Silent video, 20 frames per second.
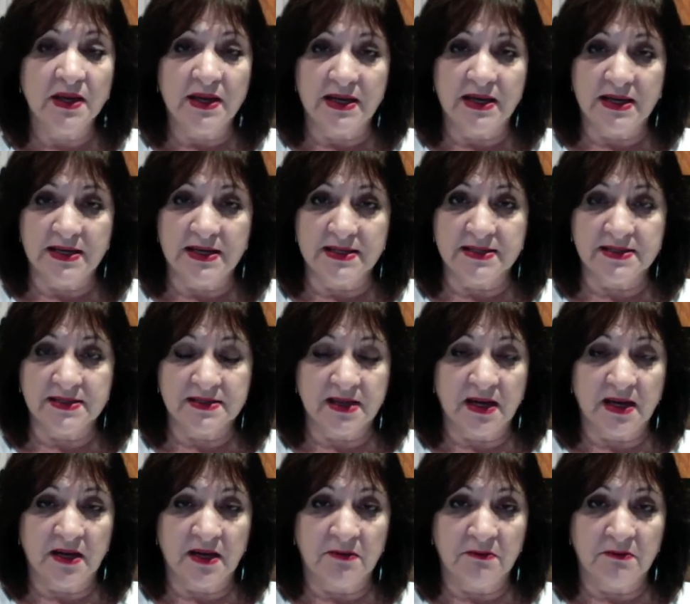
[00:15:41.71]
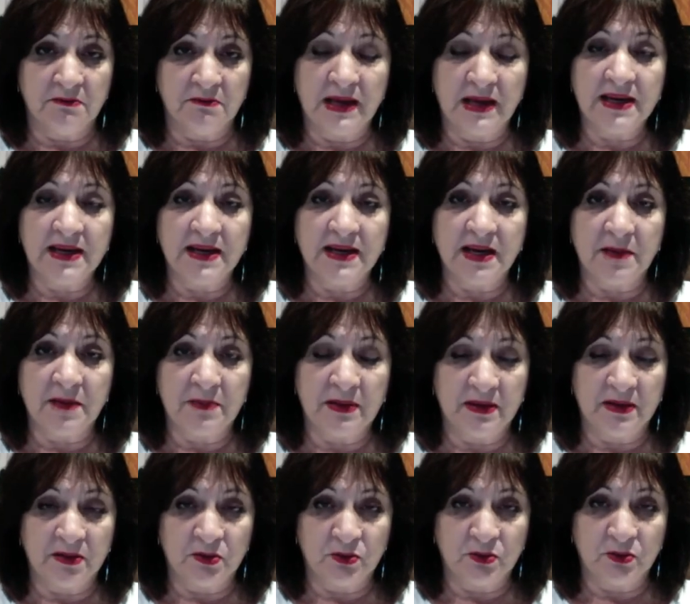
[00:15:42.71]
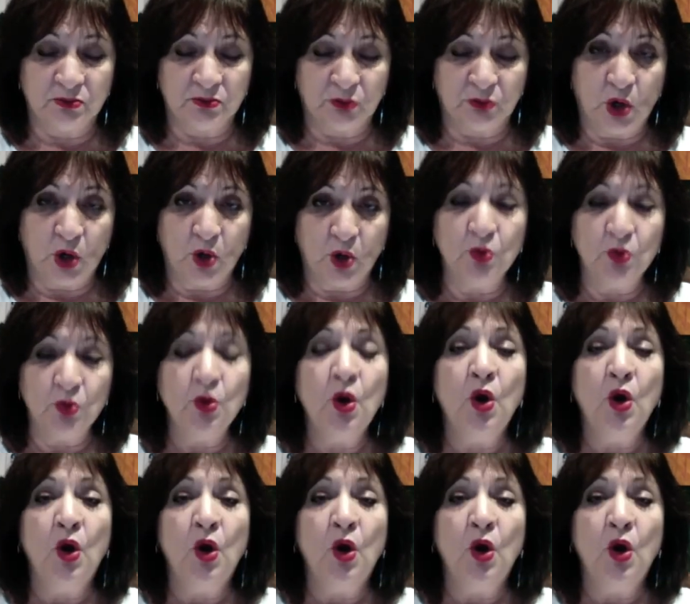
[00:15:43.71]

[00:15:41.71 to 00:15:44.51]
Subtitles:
is making up a little roll